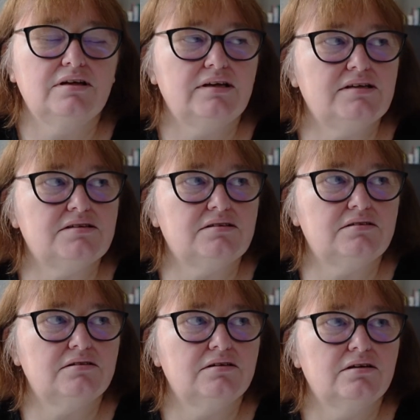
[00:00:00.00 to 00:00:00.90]
Is it
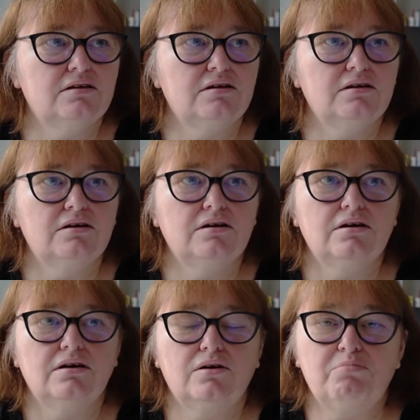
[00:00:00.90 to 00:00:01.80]

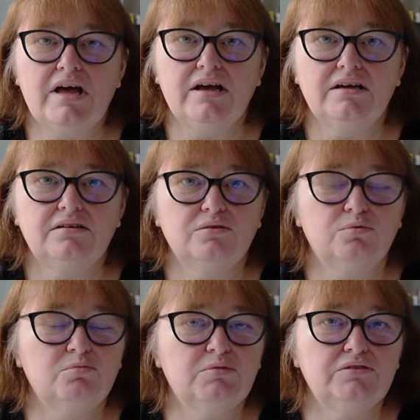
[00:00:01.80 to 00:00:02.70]
a man, a
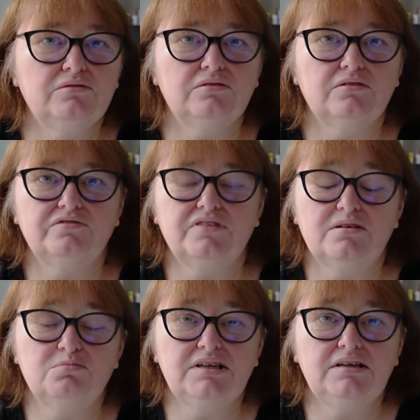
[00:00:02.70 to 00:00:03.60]
woman, a
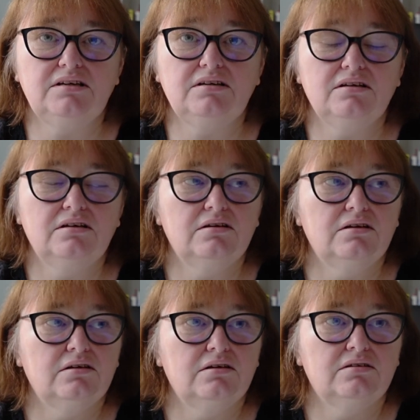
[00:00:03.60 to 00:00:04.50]
family,
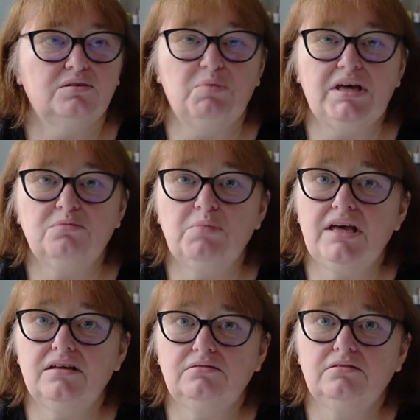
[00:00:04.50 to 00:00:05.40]
the
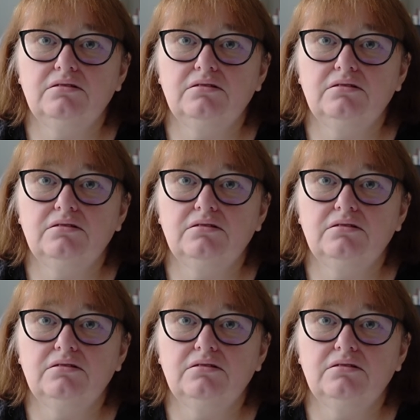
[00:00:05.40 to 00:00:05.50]
mailman?